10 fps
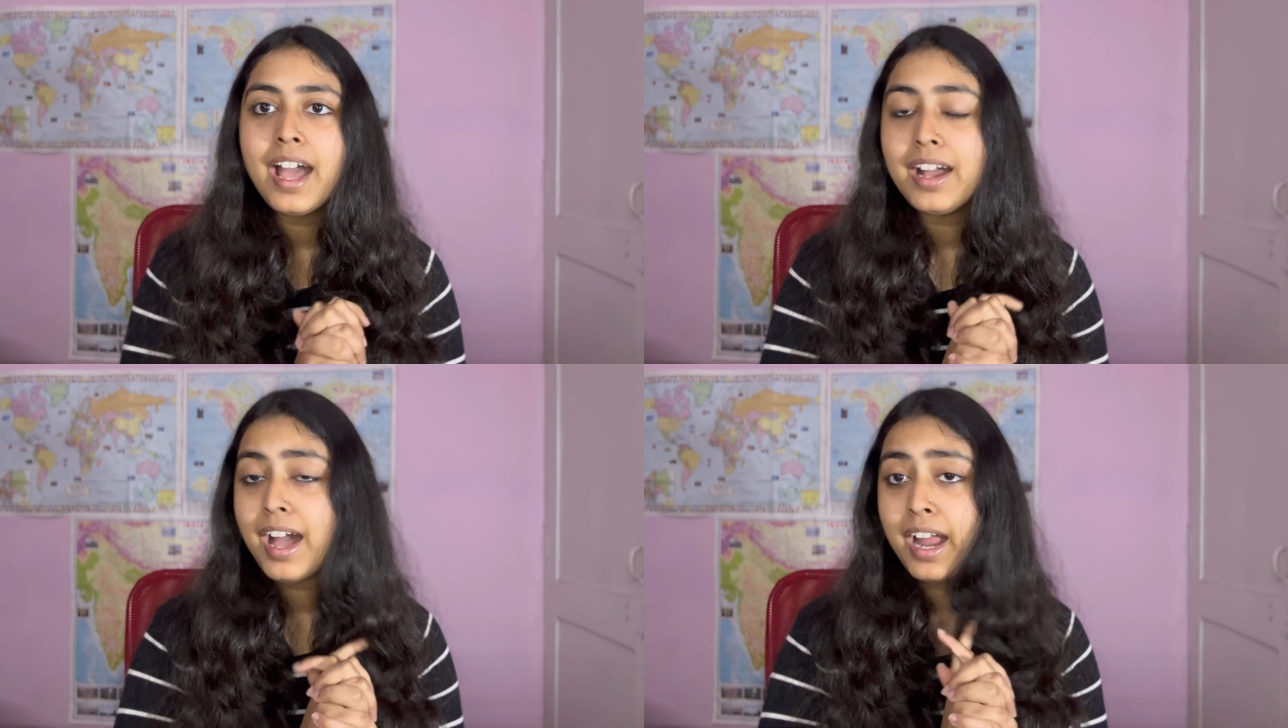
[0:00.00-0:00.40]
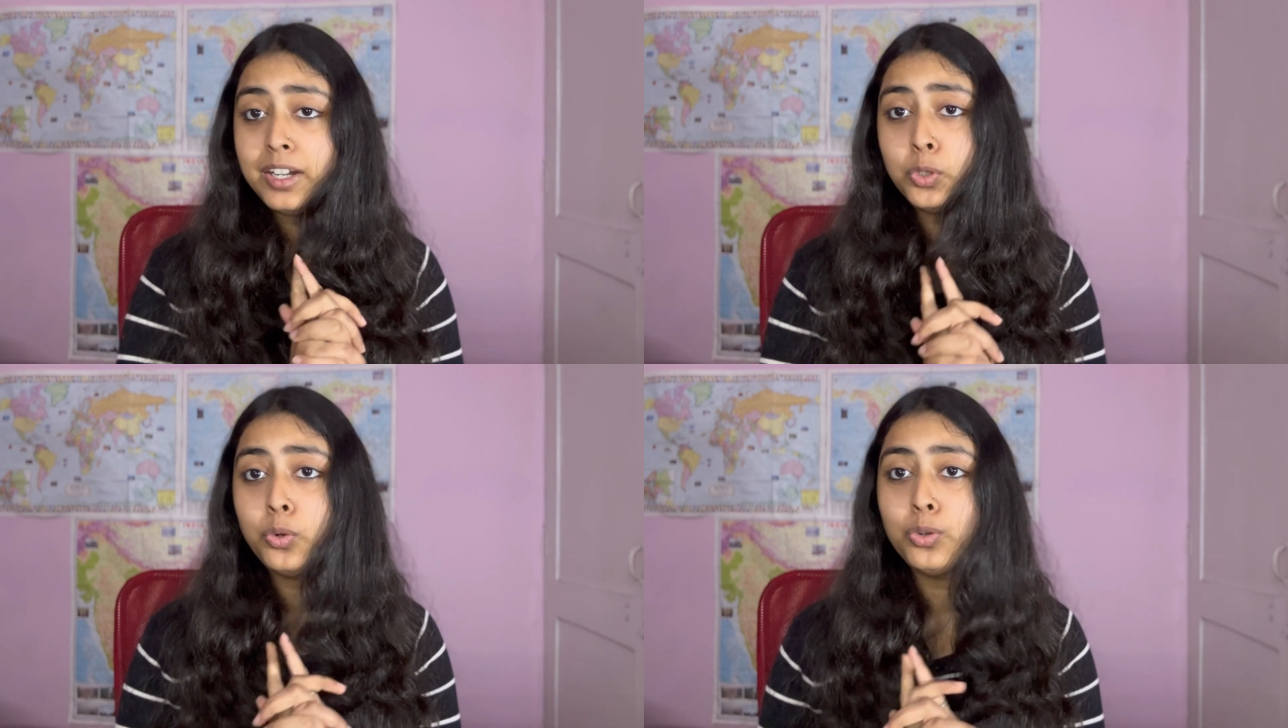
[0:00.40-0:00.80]

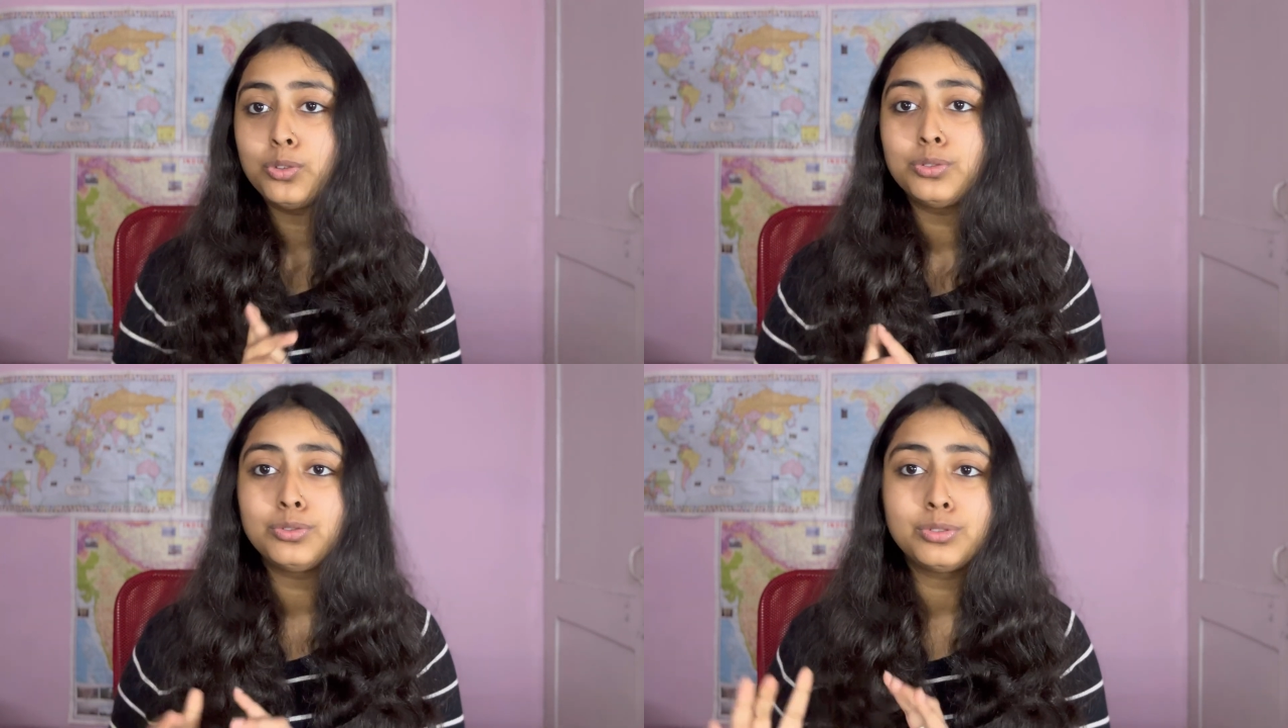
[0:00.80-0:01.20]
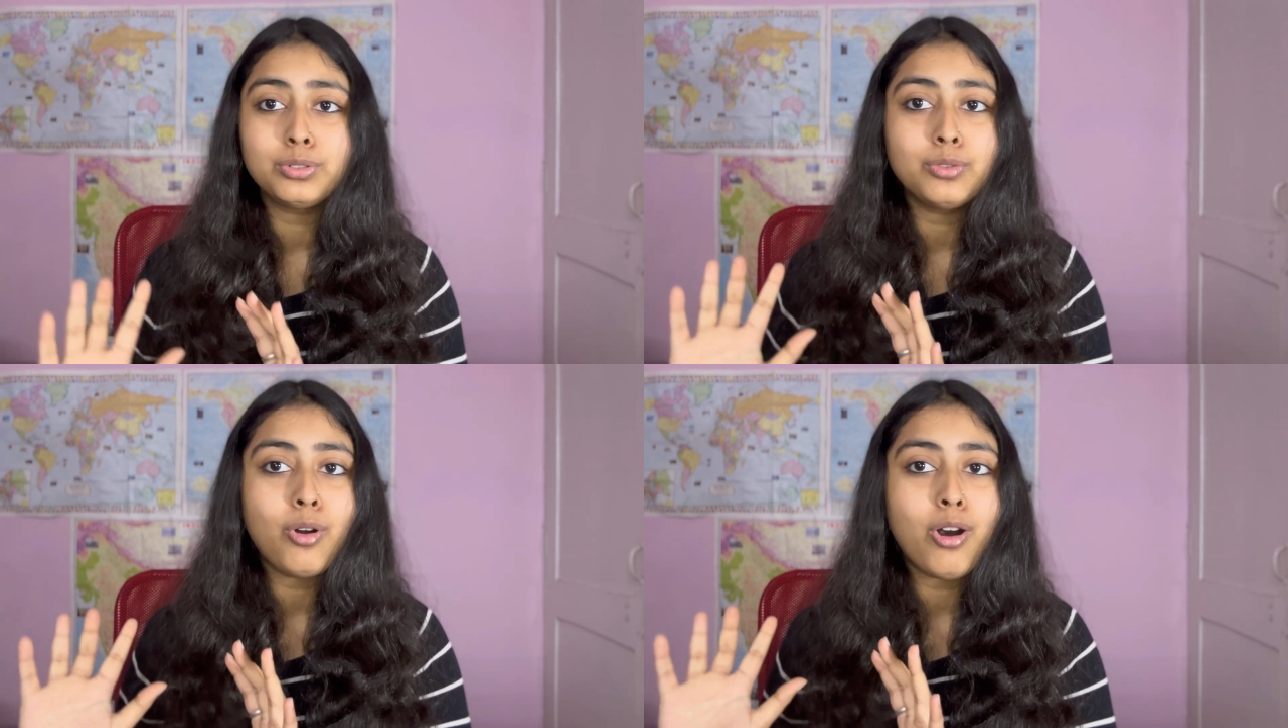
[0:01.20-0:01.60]
had to go
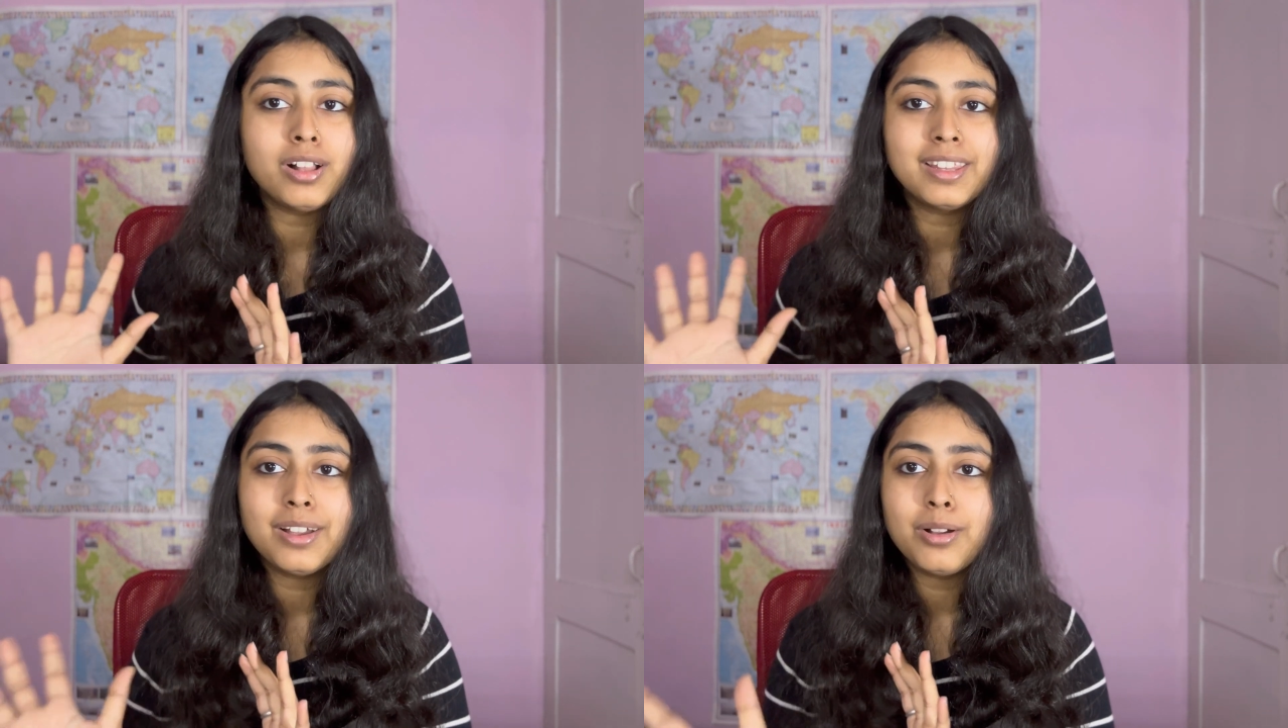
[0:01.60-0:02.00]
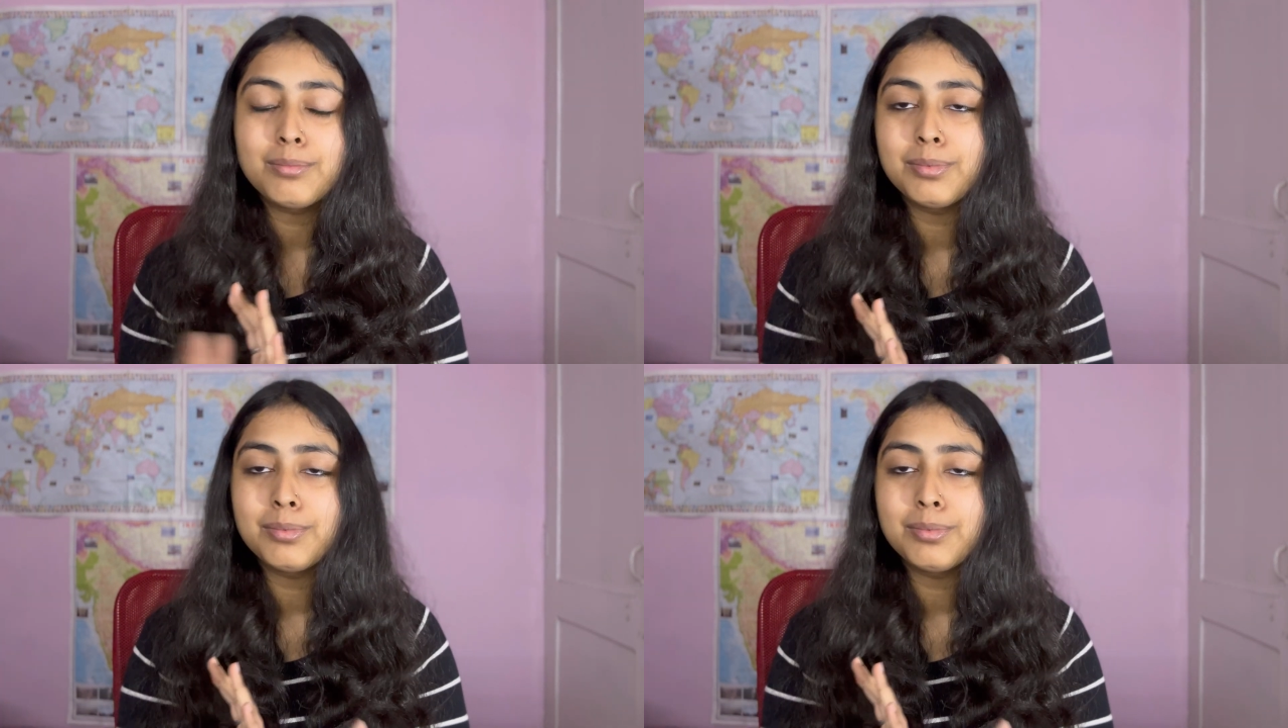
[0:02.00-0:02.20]
through all the